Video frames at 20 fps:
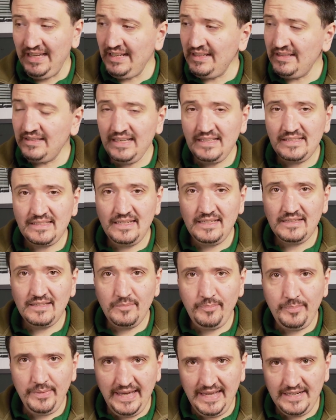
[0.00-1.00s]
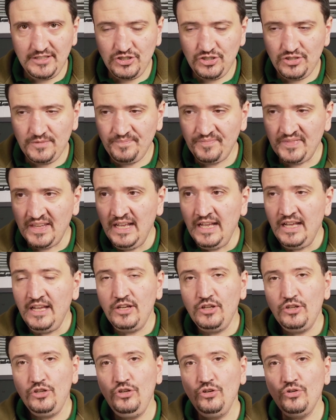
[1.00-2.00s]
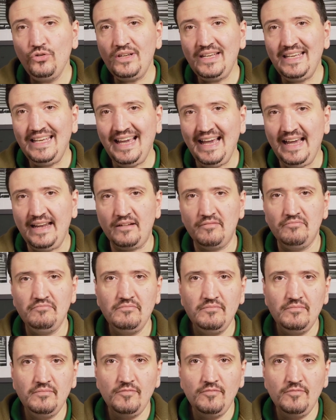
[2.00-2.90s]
In this little patch, you can